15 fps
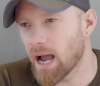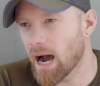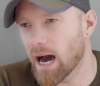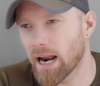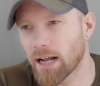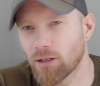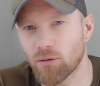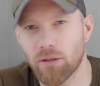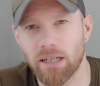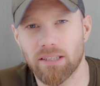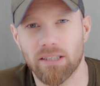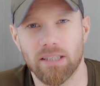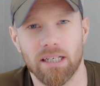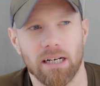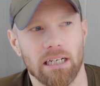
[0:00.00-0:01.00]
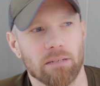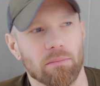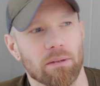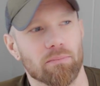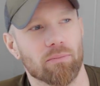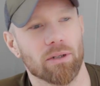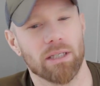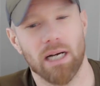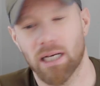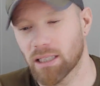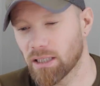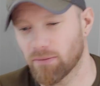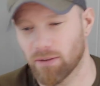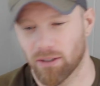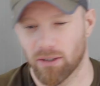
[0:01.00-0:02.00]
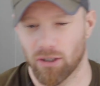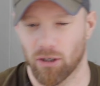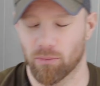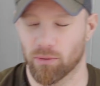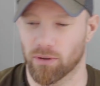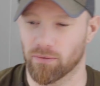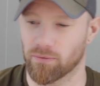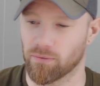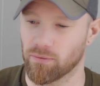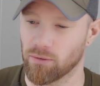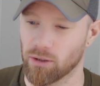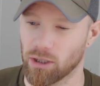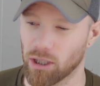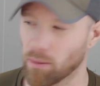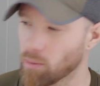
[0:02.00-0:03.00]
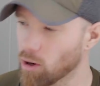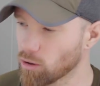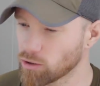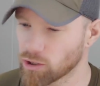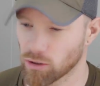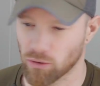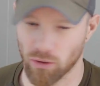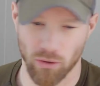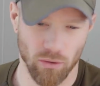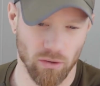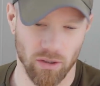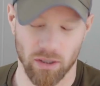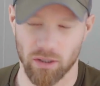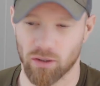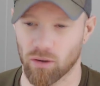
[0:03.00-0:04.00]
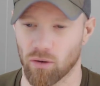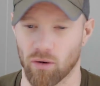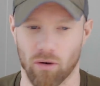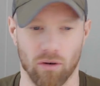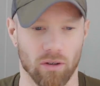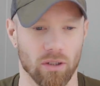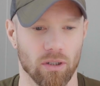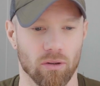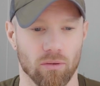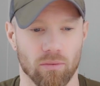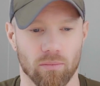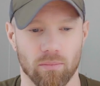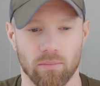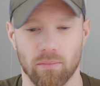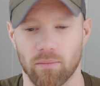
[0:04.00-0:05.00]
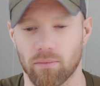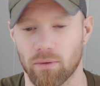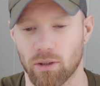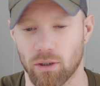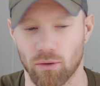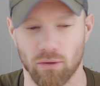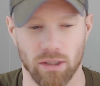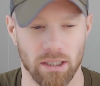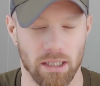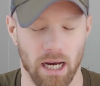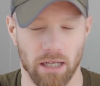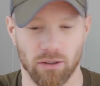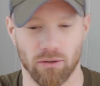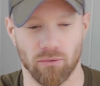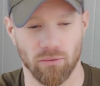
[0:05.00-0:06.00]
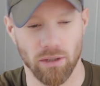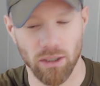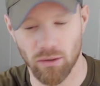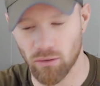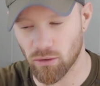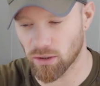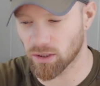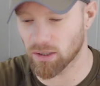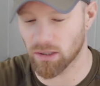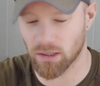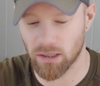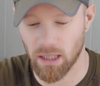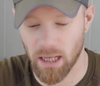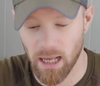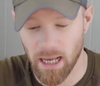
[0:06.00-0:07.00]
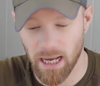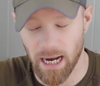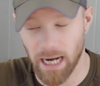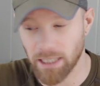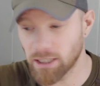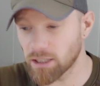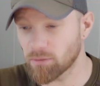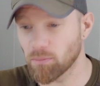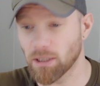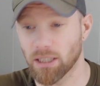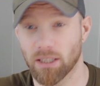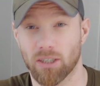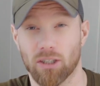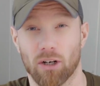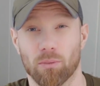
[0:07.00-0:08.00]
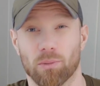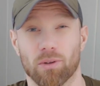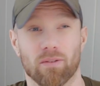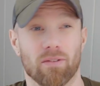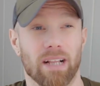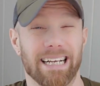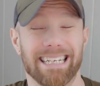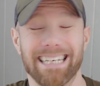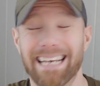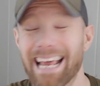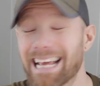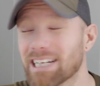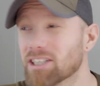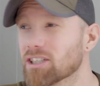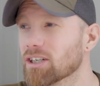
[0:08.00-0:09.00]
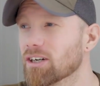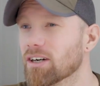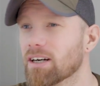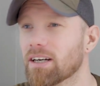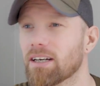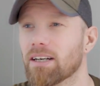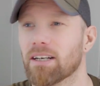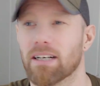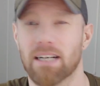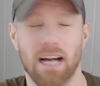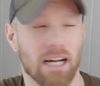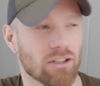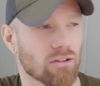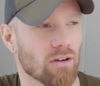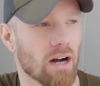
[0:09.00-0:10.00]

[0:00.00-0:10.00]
And I don't necessarily mean productive in terms of commercial uses or, you know, using natural resources. I just mean in terms of like nature, natural